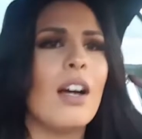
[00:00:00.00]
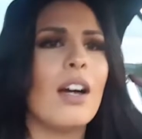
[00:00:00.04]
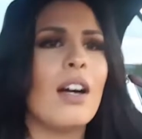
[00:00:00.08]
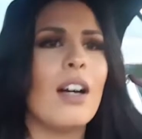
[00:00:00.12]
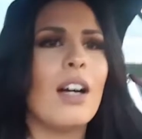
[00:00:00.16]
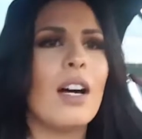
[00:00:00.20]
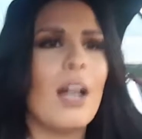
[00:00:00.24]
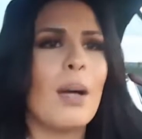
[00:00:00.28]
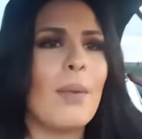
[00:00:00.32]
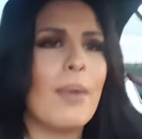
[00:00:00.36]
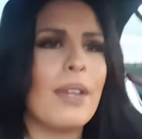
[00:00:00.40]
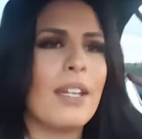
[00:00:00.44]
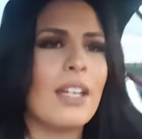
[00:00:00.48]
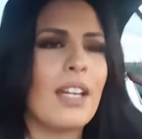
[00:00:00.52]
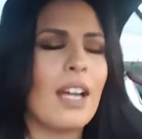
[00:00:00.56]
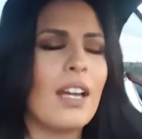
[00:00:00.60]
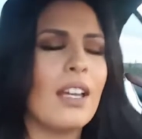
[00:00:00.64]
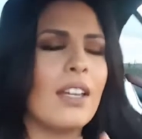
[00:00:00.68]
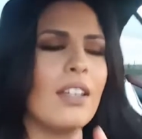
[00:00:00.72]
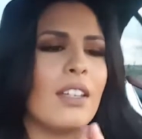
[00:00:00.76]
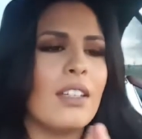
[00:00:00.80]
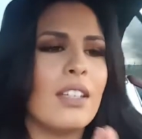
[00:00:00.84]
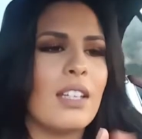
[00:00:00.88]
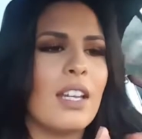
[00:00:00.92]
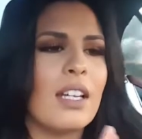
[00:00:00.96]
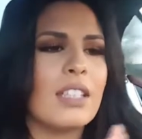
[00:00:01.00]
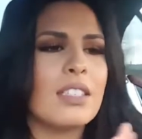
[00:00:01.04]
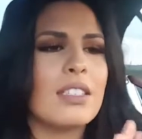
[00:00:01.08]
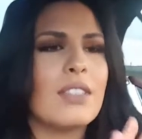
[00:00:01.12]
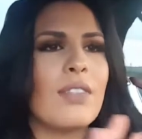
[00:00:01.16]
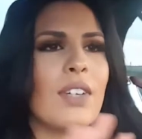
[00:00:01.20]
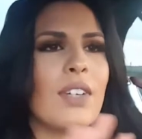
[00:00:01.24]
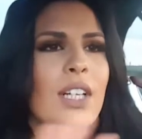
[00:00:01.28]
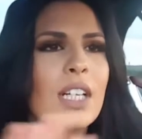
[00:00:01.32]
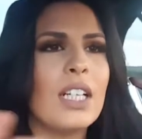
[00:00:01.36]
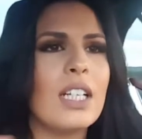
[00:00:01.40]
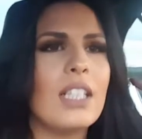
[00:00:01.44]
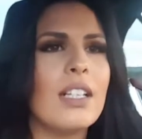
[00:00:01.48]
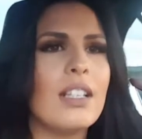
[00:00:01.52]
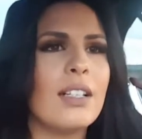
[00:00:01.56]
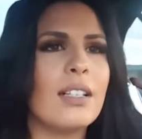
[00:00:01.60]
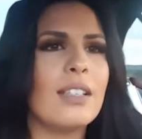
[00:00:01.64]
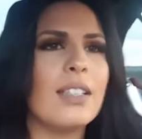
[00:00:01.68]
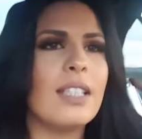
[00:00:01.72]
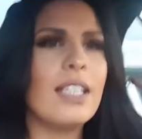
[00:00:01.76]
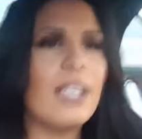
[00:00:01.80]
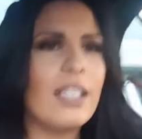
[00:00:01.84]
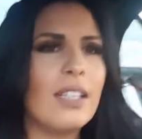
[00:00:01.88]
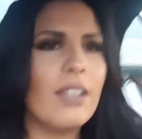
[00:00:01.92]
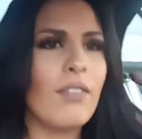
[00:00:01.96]
And it has a very
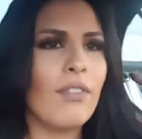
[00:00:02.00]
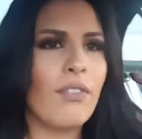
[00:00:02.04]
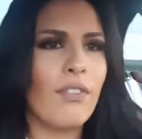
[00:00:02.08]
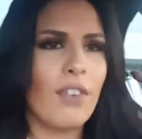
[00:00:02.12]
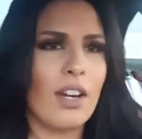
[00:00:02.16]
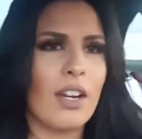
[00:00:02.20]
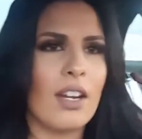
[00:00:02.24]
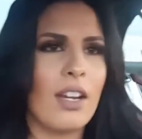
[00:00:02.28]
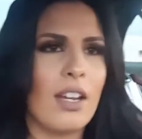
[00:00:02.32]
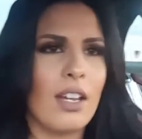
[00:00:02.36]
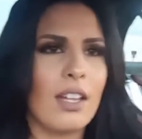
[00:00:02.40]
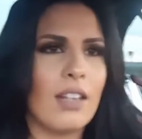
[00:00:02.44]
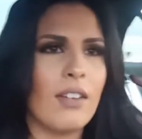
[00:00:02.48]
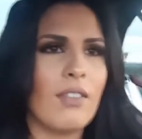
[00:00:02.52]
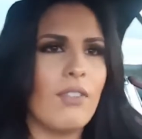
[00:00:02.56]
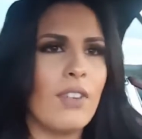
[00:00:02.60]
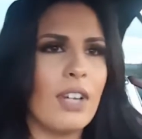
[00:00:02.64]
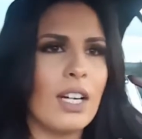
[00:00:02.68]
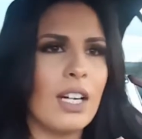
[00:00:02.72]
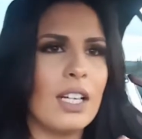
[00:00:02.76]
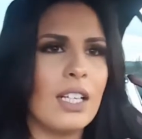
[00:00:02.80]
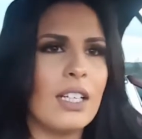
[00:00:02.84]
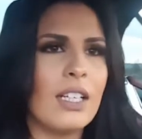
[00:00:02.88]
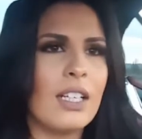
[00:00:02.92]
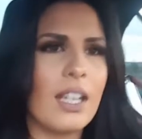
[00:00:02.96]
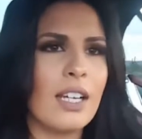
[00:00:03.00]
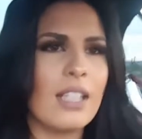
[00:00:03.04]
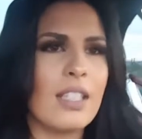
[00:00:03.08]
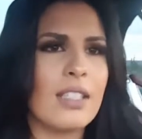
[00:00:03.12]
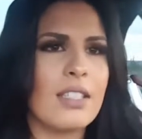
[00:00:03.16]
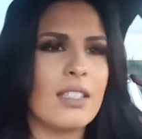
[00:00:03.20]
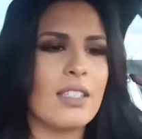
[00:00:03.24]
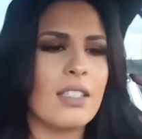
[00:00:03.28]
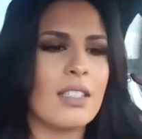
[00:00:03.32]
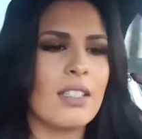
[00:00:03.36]
clean front end, very nice,